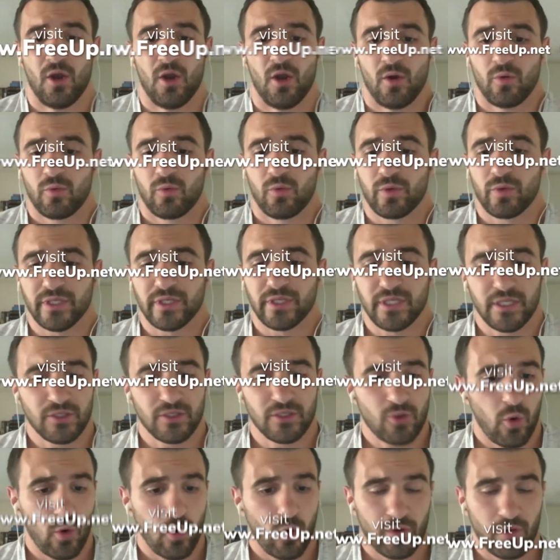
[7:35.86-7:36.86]
We did
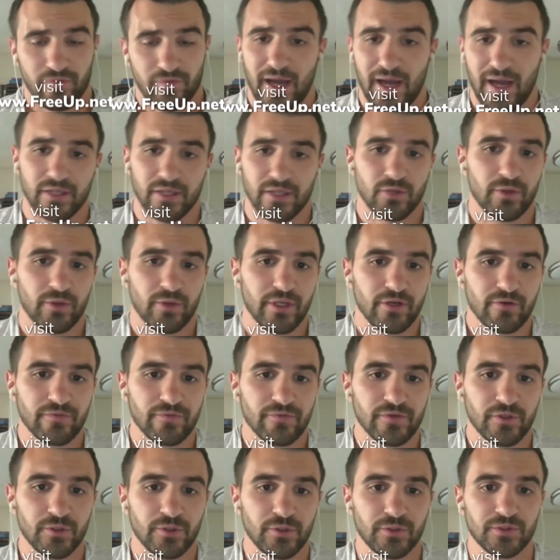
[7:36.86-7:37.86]
core value
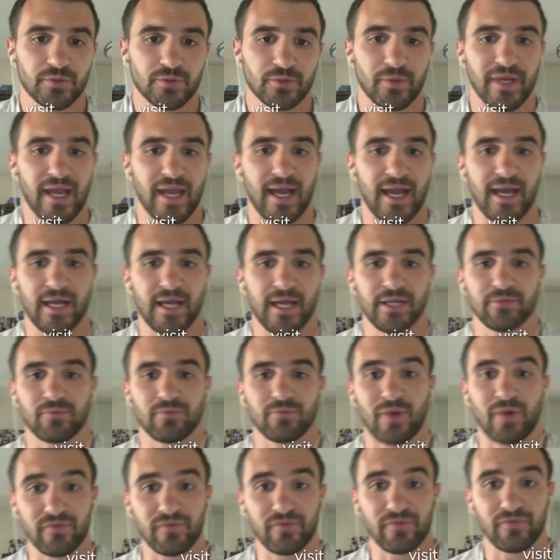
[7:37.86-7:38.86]
interviews. We had
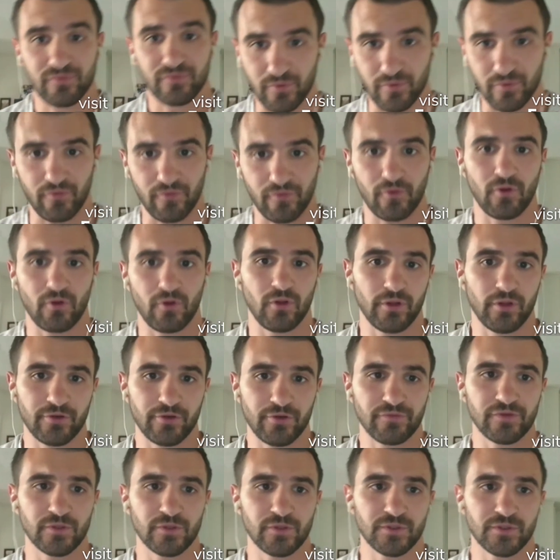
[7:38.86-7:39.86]
referral
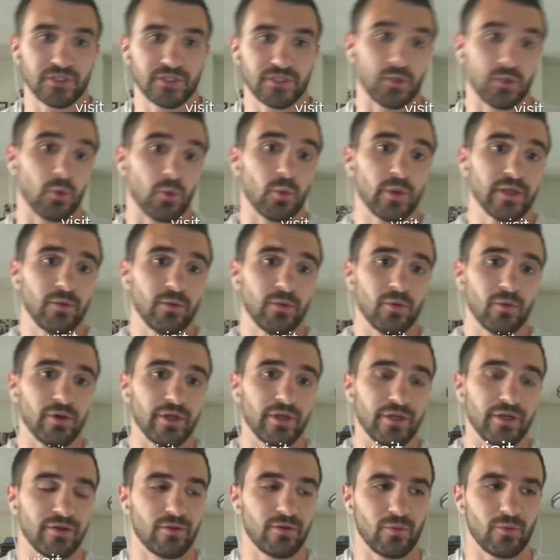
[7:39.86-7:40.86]
interviews. So we
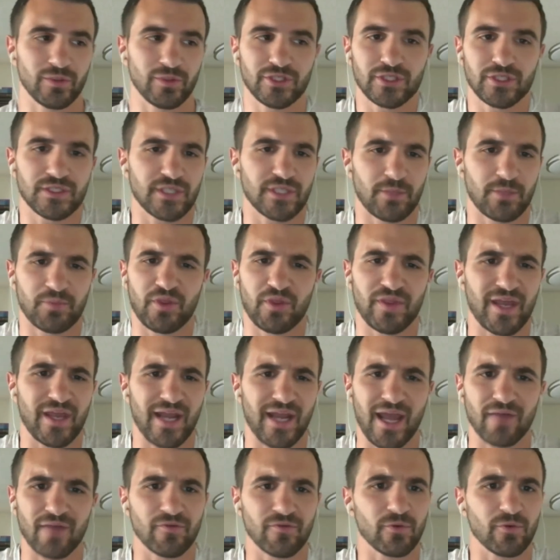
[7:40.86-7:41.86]
would, which is something that
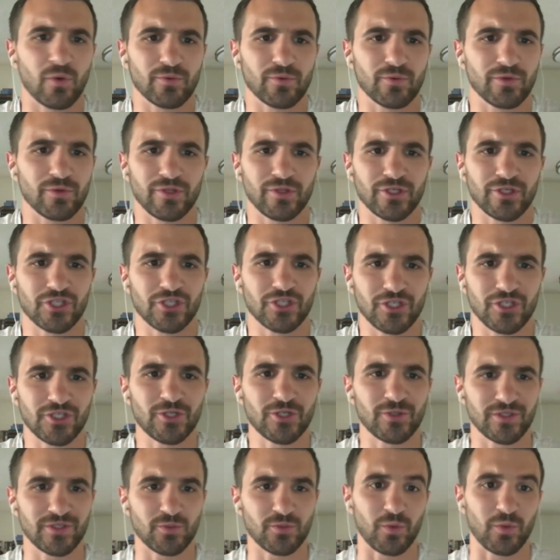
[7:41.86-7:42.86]
everyone really should
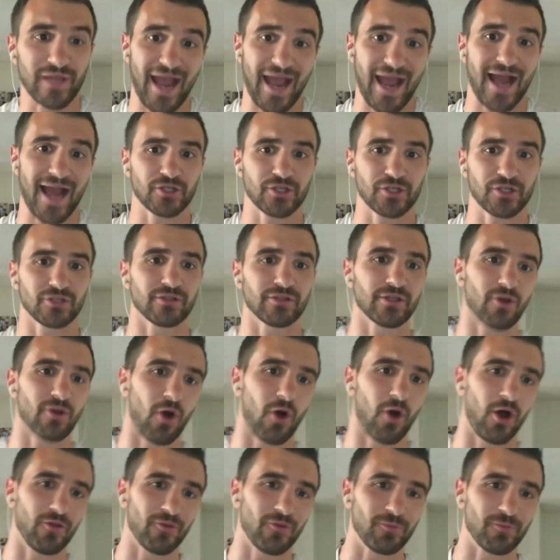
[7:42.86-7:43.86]
do, is we actually
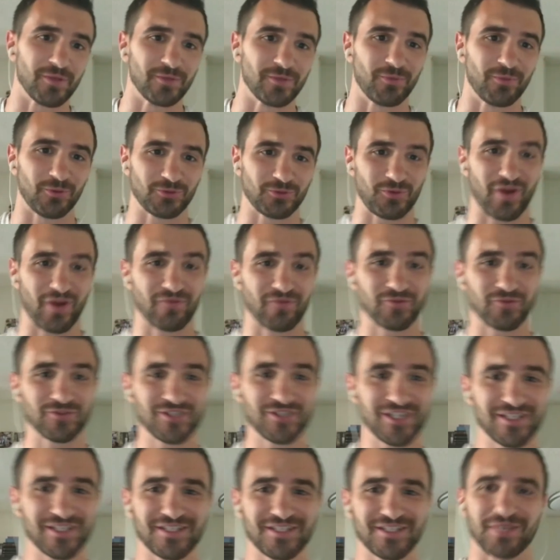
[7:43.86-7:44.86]
called the people's
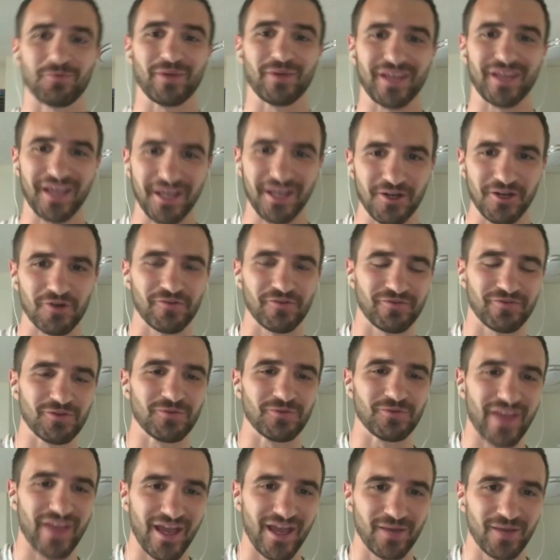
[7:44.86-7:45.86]
references and we
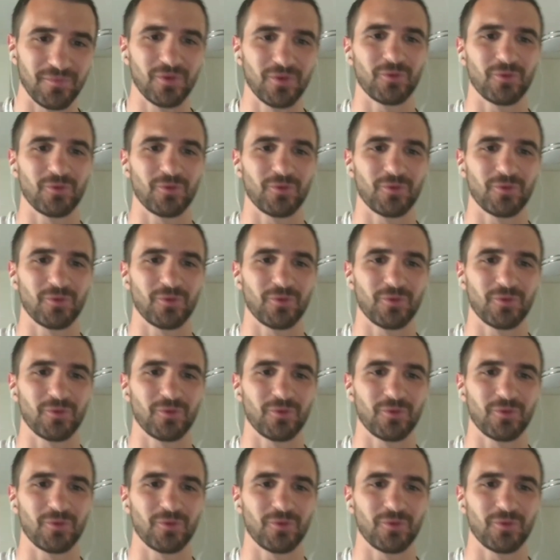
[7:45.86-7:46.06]
interviewed them